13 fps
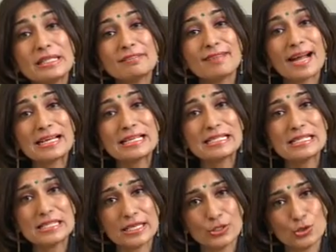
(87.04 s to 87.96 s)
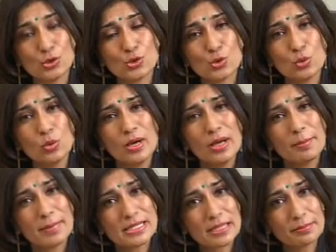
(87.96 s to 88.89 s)
divided into two
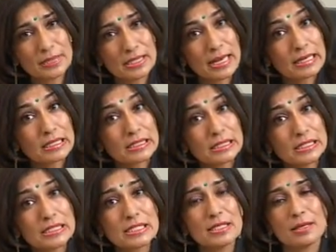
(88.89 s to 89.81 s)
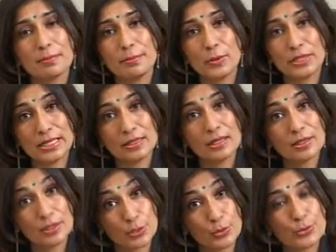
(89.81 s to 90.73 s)
by something like a curtain
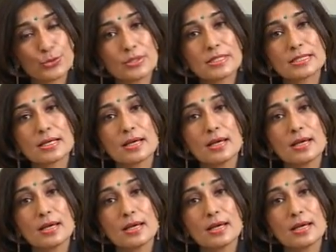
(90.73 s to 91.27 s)
within the uterus.